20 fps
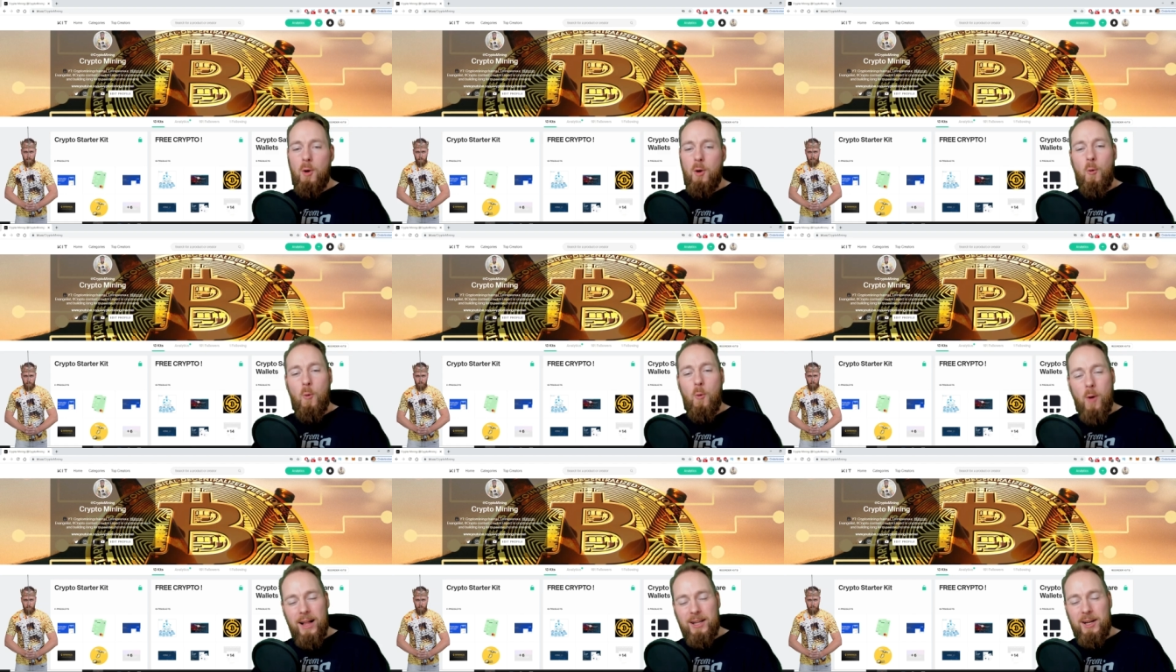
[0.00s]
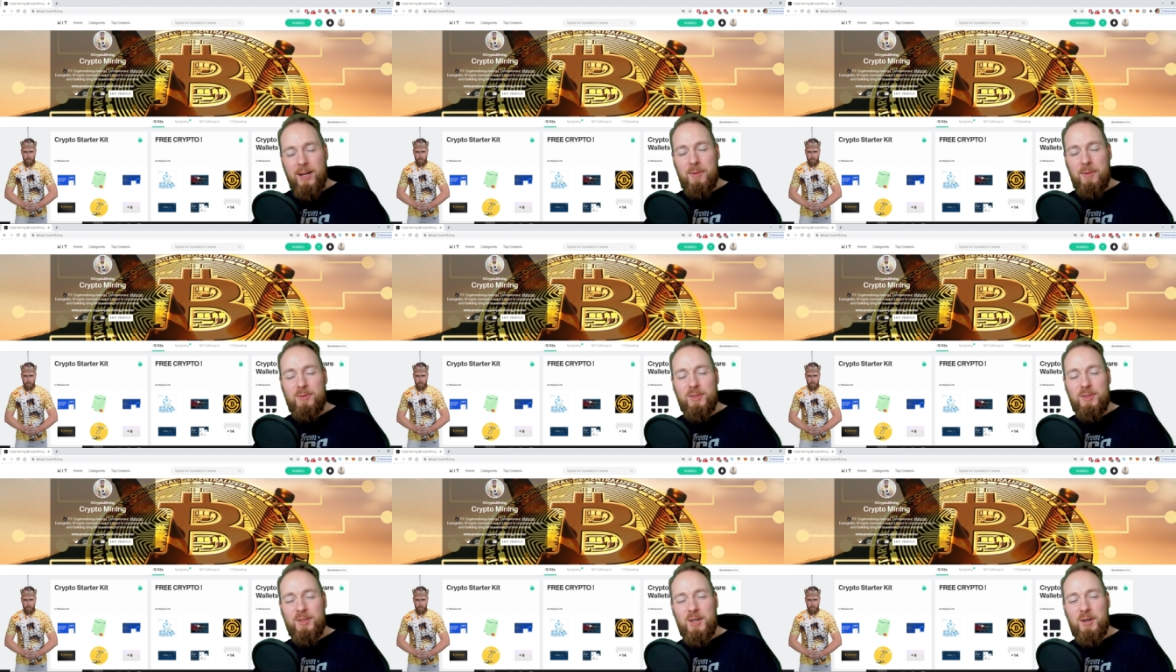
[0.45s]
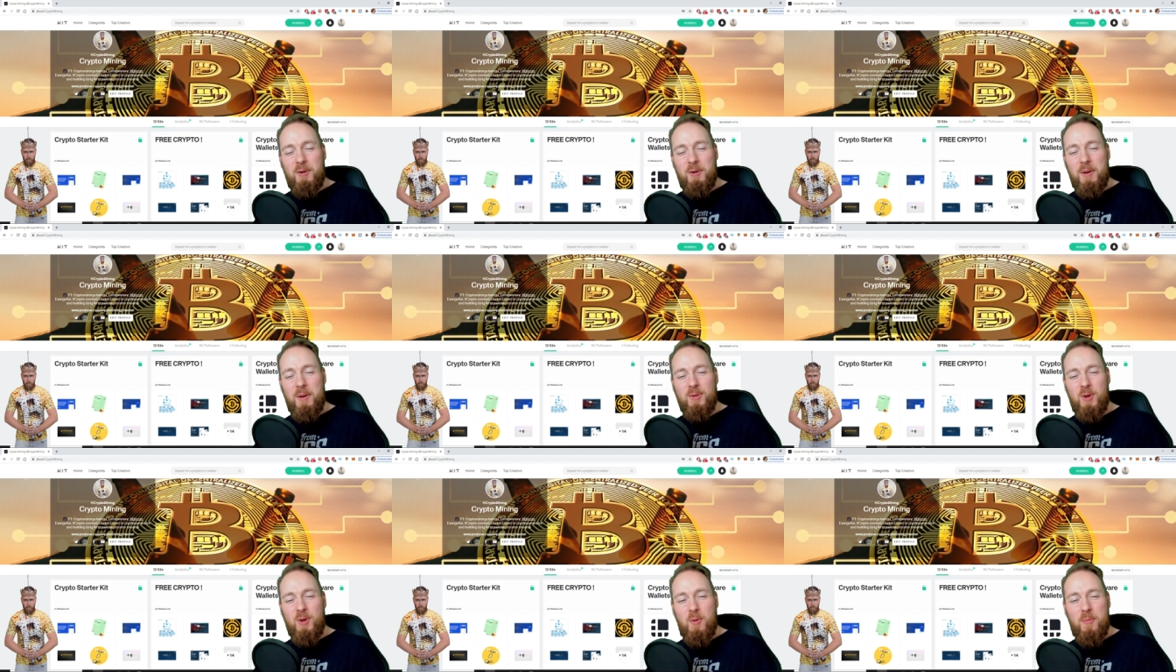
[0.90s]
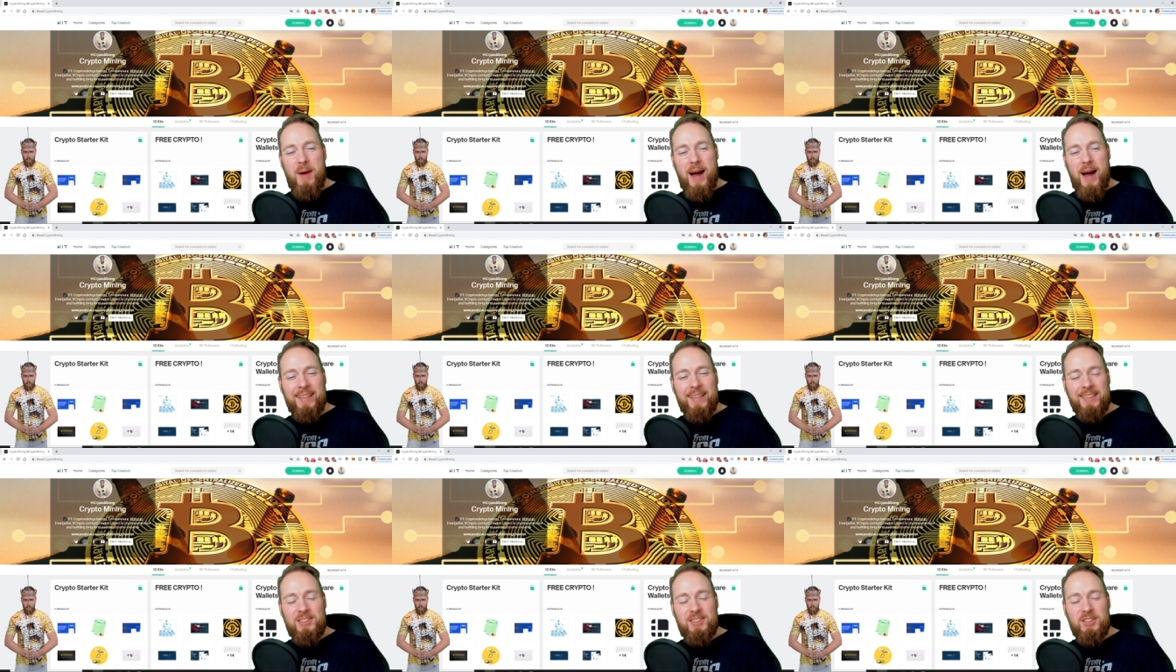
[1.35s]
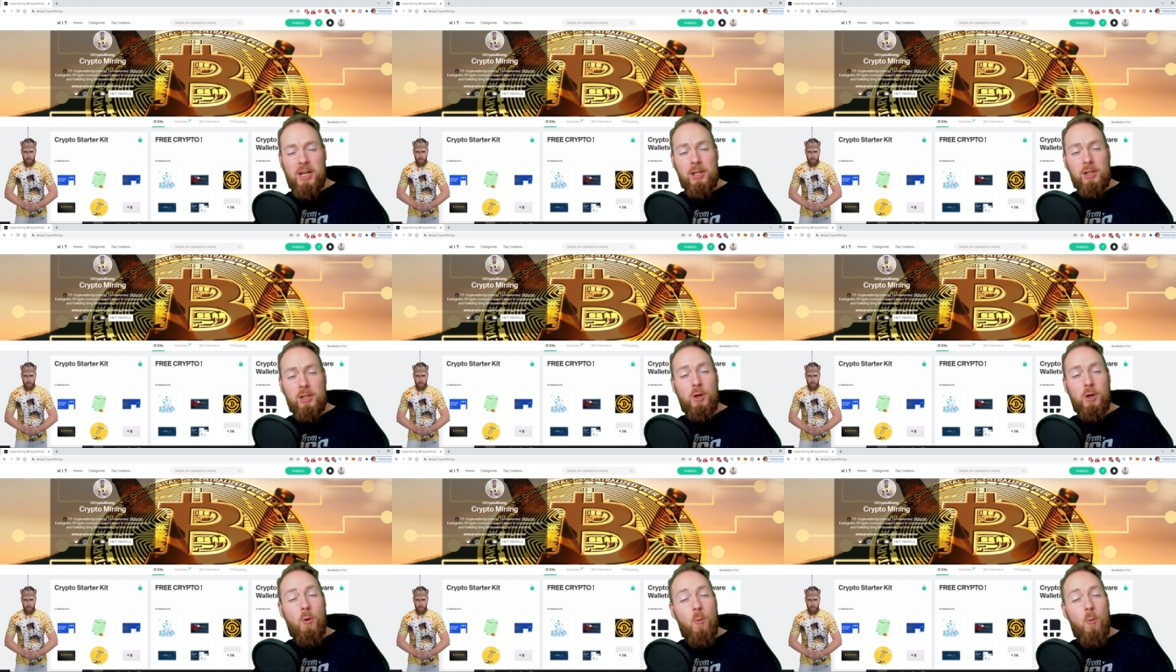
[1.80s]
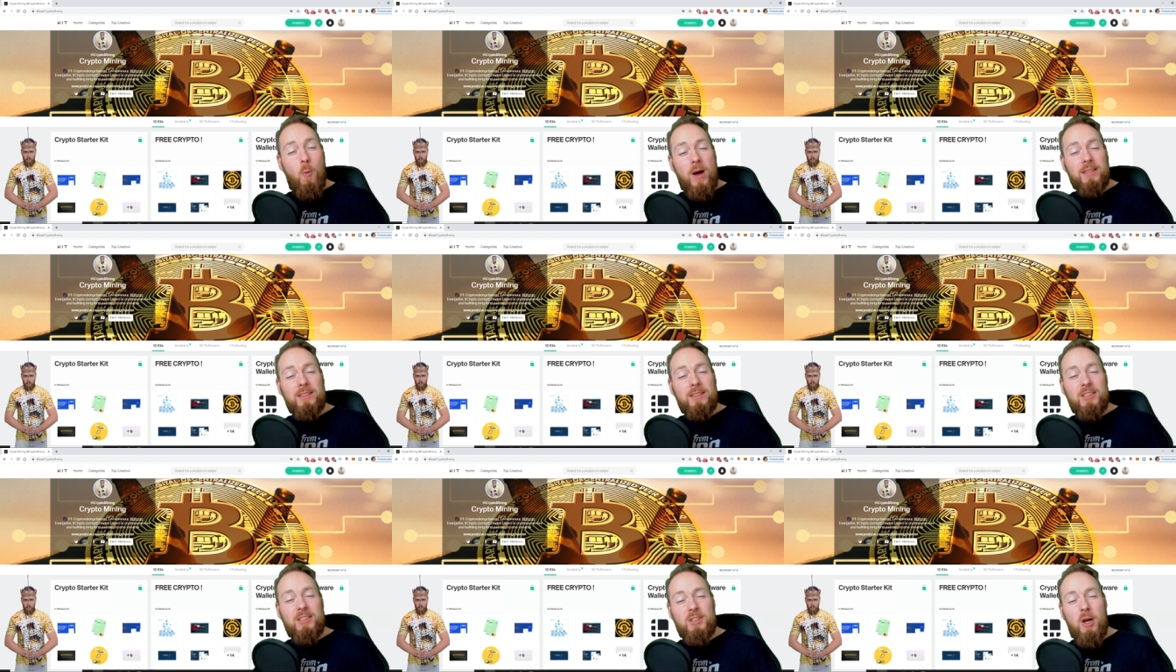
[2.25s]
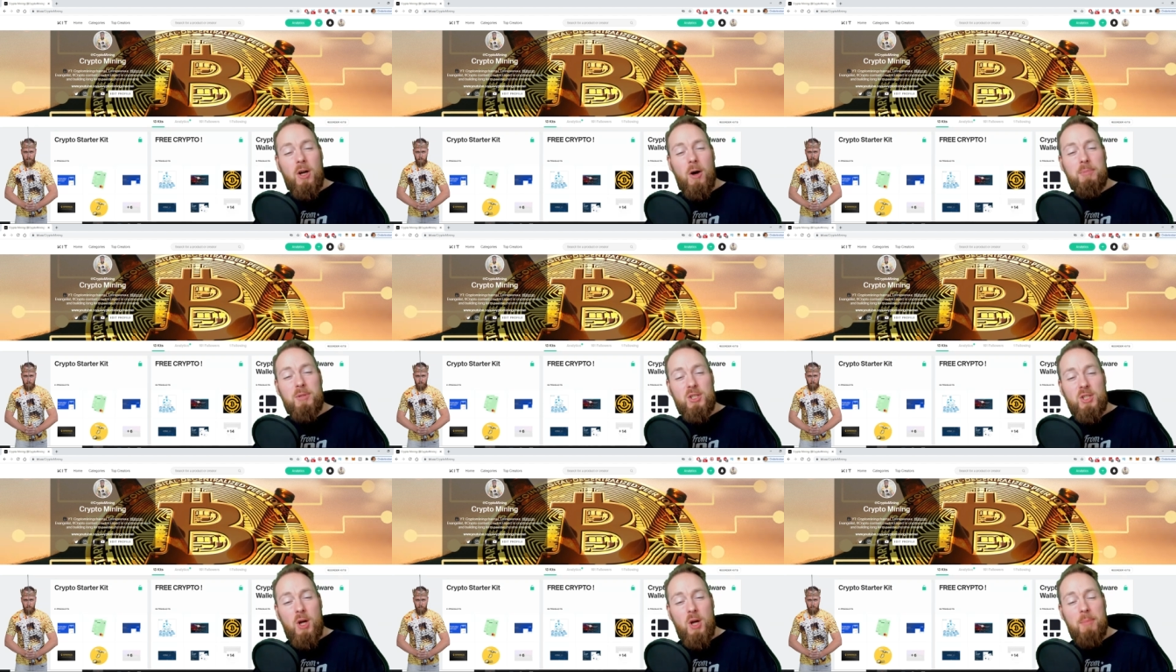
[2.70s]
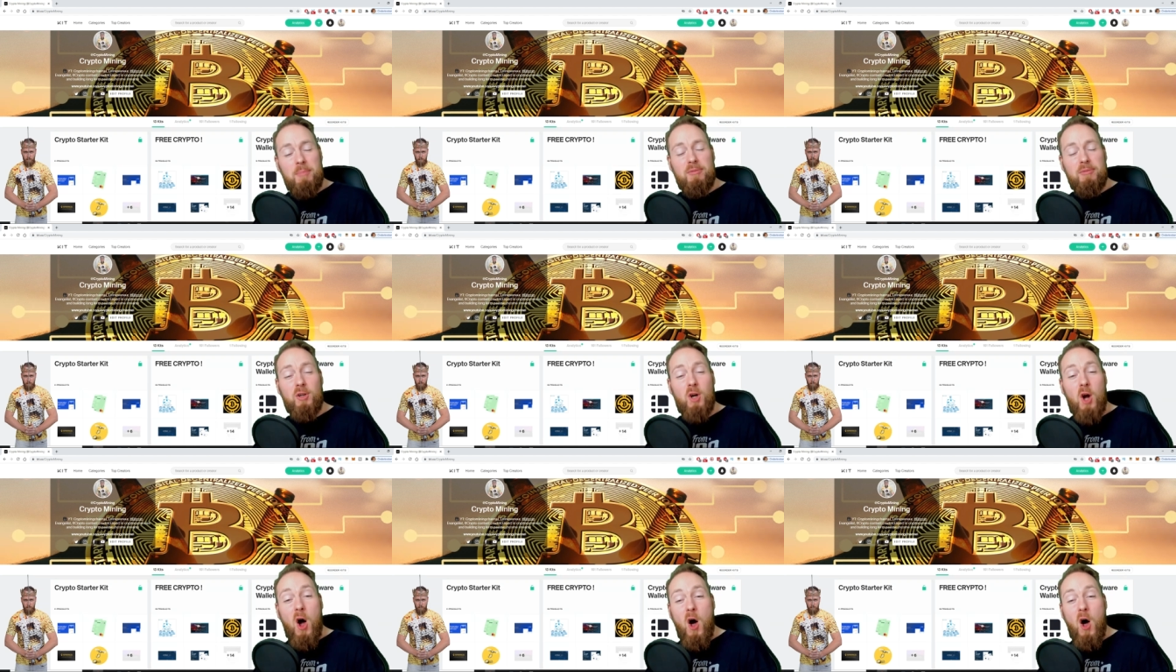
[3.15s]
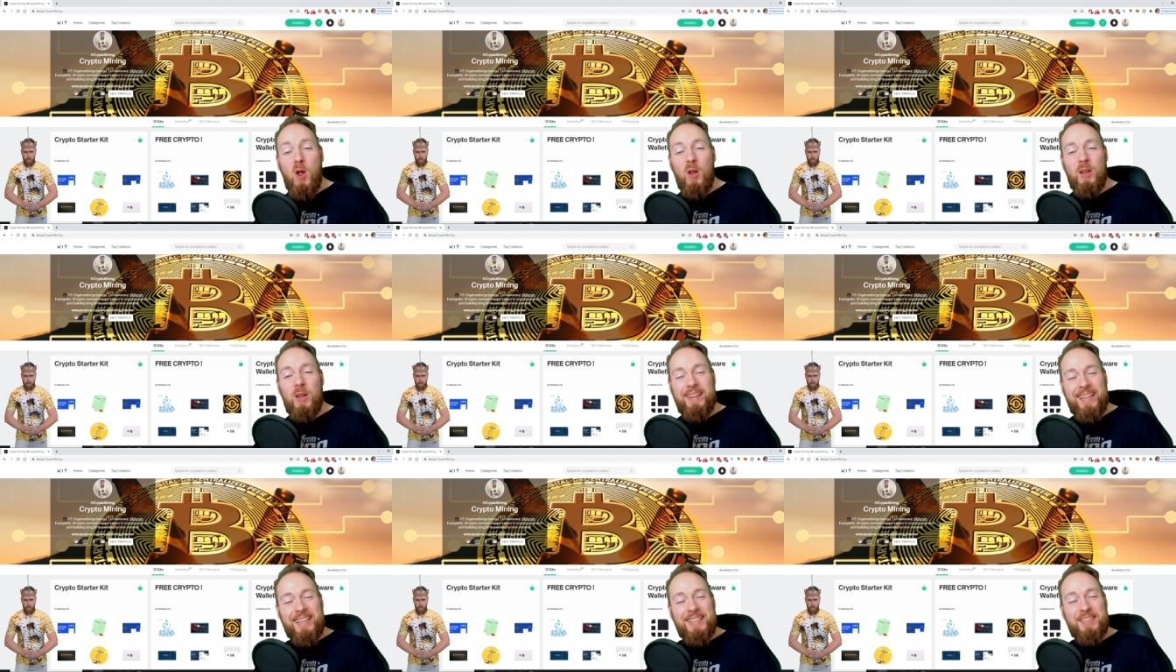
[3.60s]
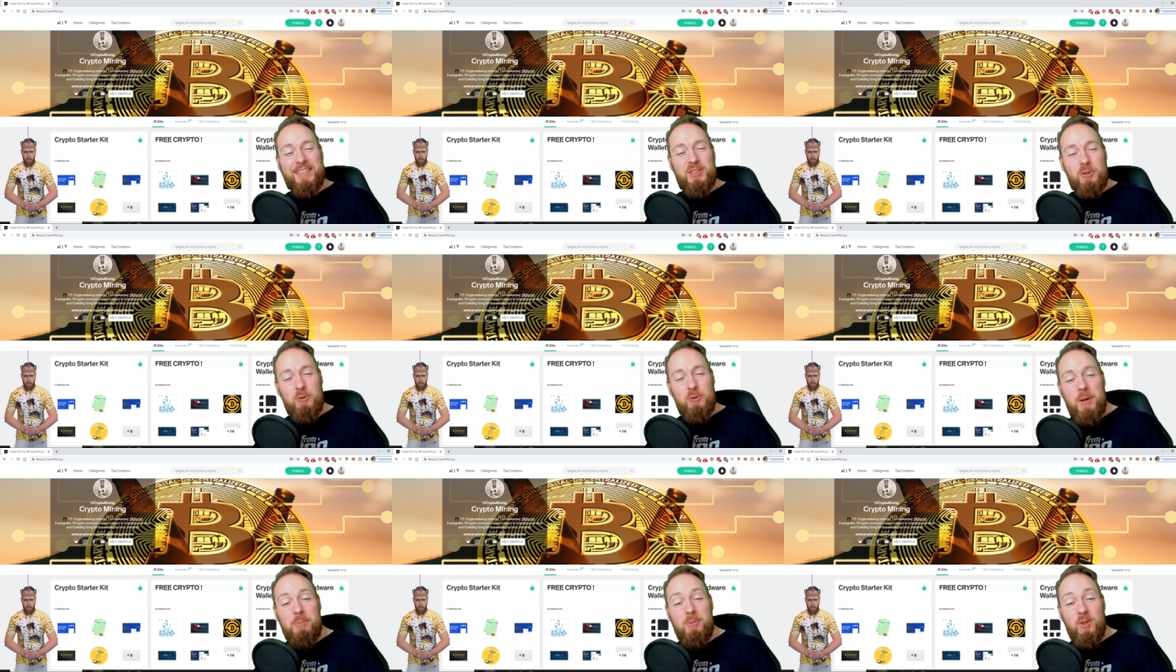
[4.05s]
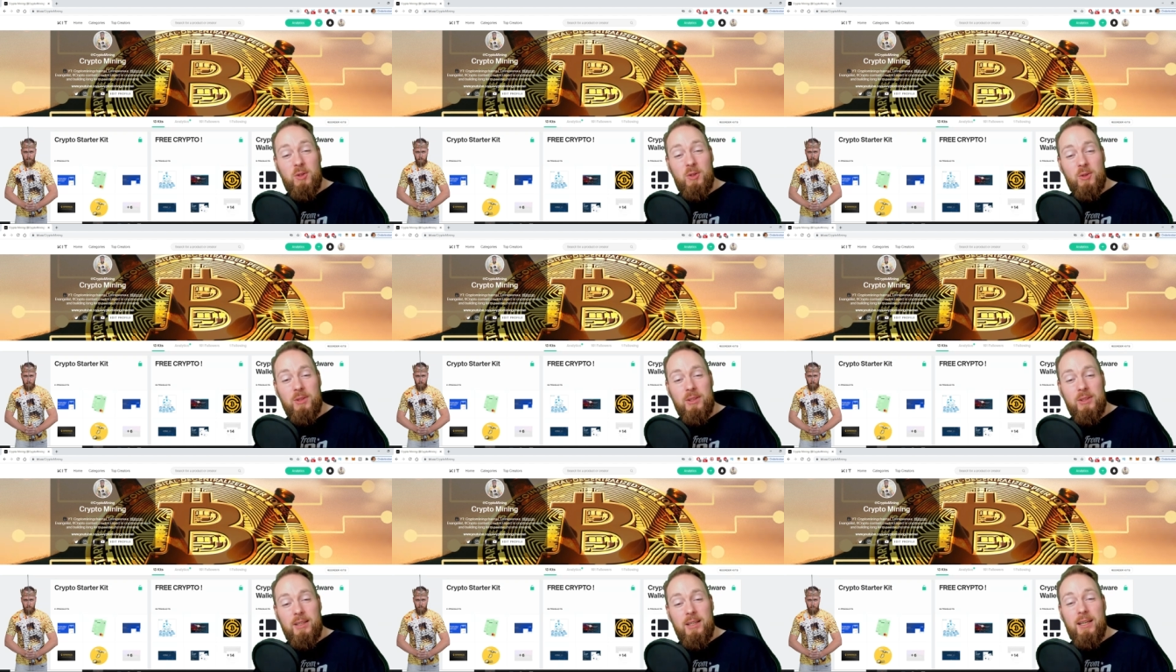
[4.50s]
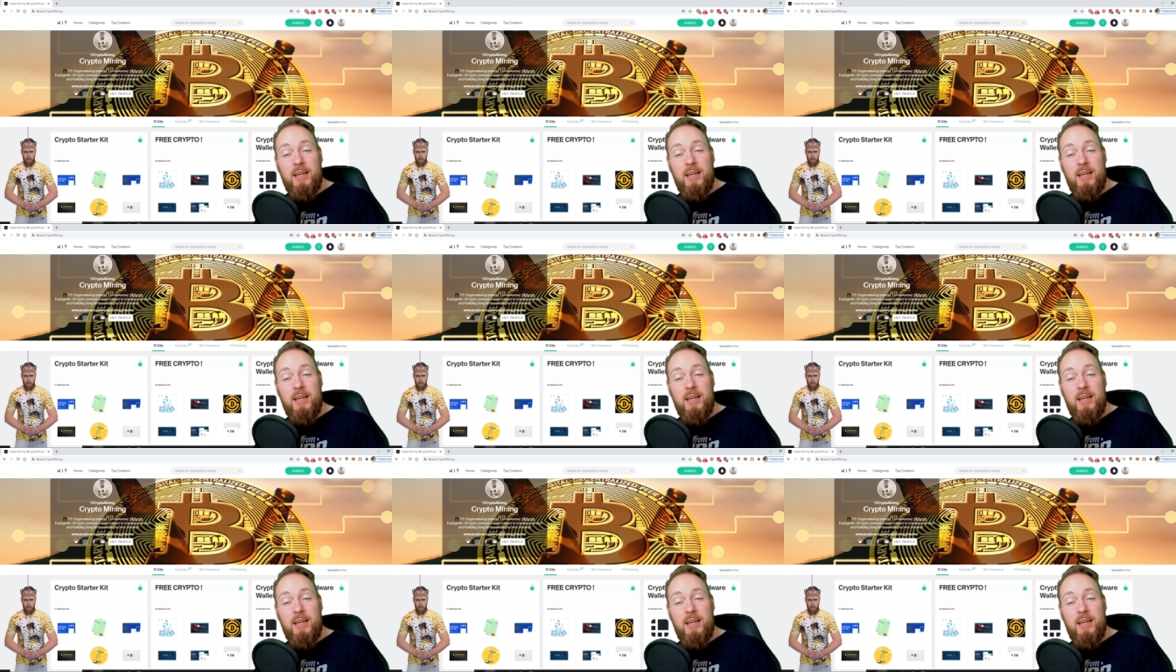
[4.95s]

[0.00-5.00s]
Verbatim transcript: Welcome to the Crypto Mining Channel, your one-stop shop for all things crypto.